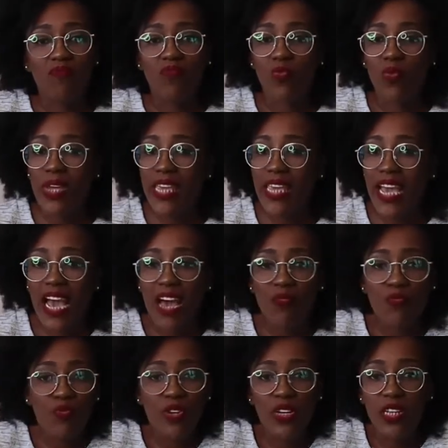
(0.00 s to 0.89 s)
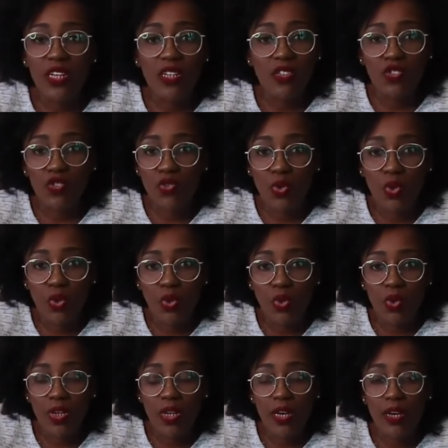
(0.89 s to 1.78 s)
we can't really
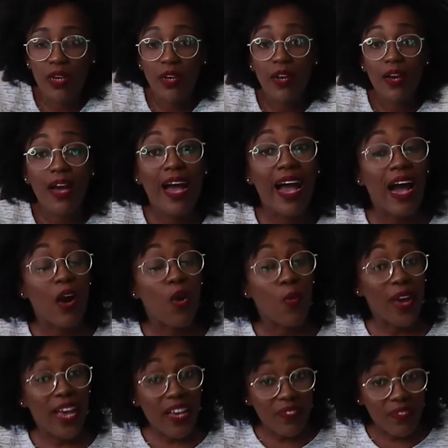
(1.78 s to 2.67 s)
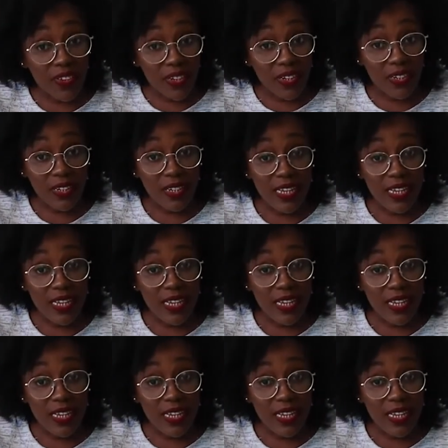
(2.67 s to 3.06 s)
control. However,